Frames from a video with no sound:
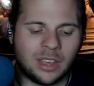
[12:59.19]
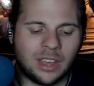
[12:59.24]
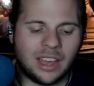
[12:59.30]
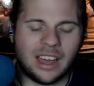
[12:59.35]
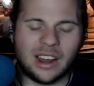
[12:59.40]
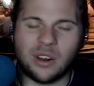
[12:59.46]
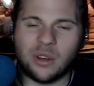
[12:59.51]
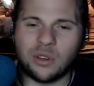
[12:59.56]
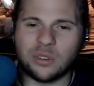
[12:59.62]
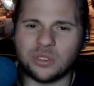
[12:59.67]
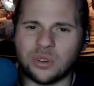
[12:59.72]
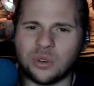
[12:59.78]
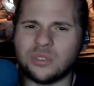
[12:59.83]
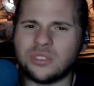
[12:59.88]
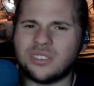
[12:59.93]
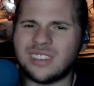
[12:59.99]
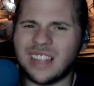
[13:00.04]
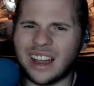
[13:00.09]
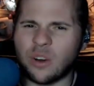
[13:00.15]
and also
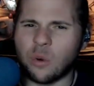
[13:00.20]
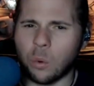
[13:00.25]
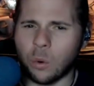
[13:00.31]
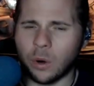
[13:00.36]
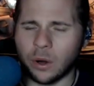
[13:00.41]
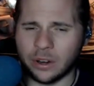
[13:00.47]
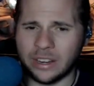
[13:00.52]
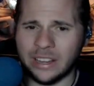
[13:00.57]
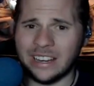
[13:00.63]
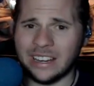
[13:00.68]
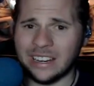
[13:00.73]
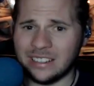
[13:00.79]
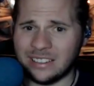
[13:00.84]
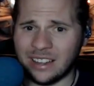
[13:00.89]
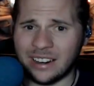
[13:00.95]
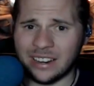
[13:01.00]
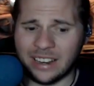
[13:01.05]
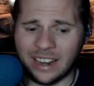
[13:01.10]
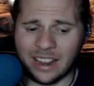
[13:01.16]
it's that quirky
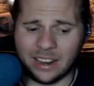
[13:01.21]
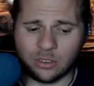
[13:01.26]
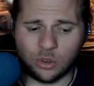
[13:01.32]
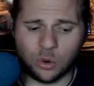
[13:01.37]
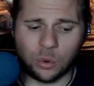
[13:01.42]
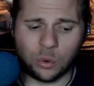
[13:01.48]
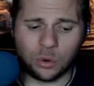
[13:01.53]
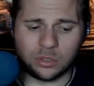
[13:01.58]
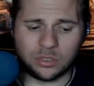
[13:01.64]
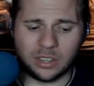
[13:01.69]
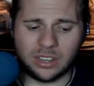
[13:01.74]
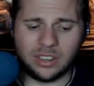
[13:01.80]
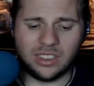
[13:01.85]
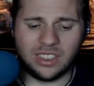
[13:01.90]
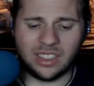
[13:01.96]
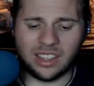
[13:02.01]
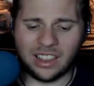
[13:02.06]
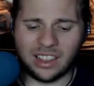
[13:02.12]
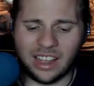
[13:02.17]
Kentucky Downs course that you
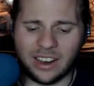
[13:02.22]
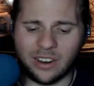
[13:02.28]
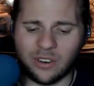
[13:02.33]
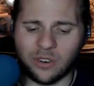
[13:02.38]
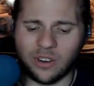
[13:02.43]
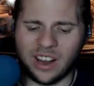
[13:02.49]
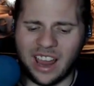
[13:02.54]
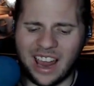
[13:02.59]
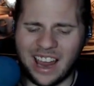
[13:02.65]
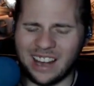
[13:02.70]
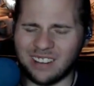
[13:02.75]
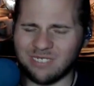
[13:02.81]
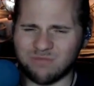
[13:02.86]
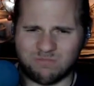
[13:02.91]
either like or hate.